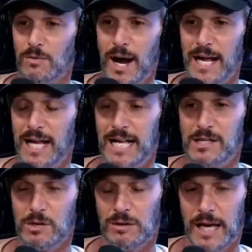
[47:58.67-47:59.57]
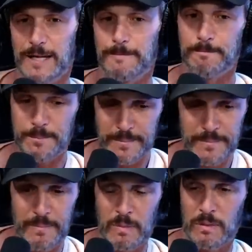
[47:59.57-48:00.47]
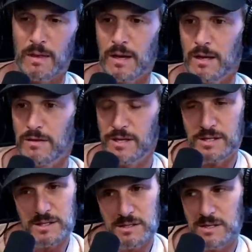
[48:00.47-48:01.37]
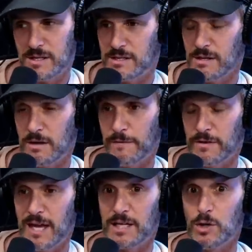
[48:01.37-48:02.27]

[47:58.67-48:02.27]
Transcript: Right. And so like, This is a different thing.